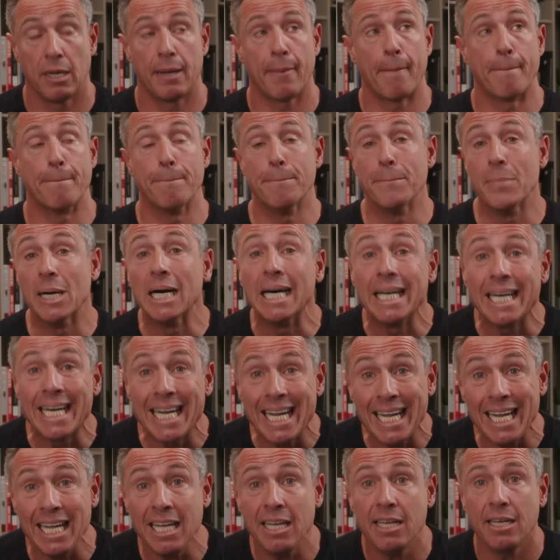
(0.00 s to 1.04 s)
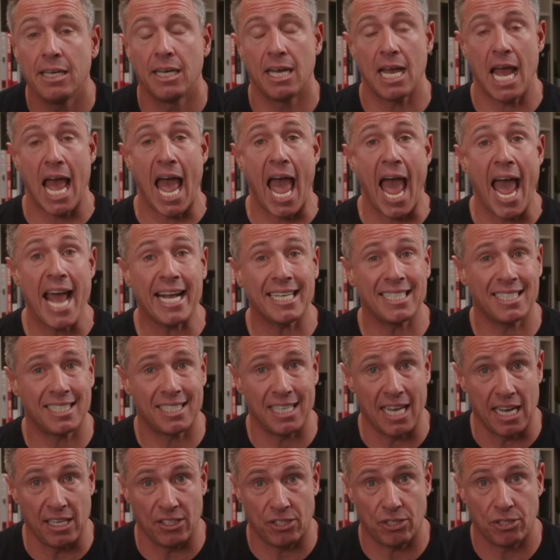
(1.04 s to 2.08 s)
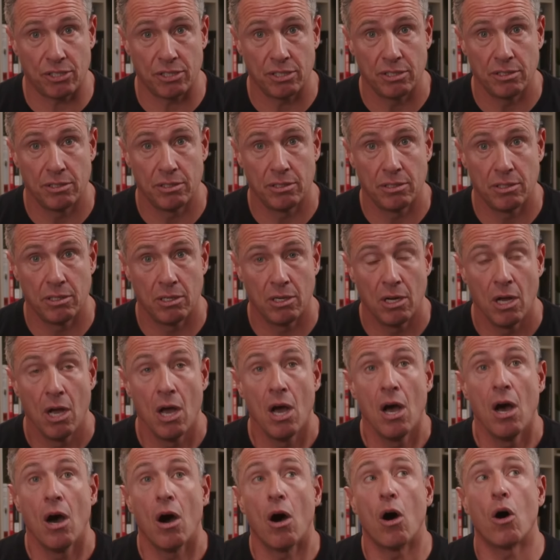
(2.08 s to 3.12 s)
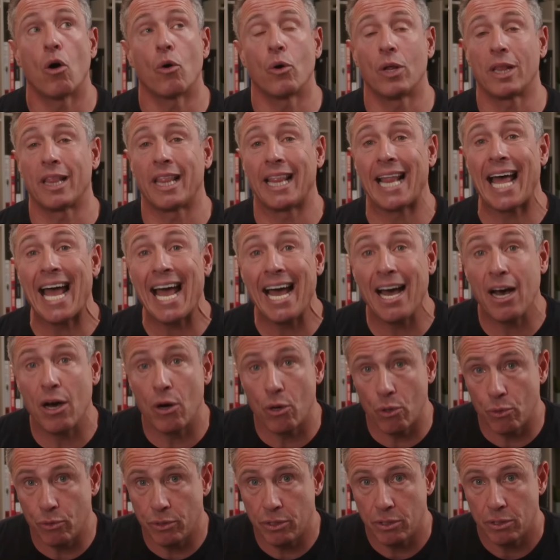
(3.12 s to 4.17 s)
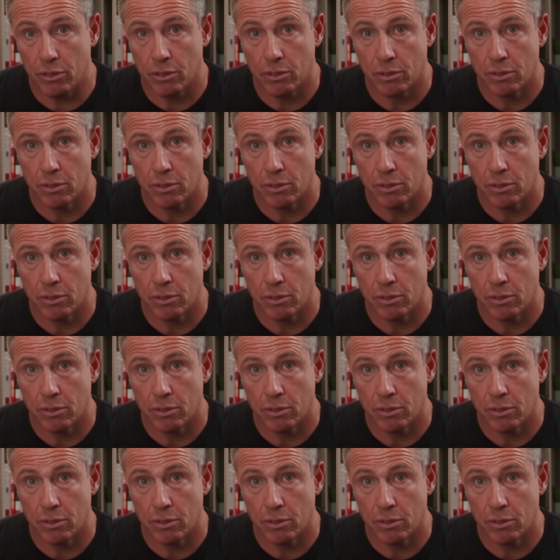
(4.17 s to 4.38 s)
money, access are allowed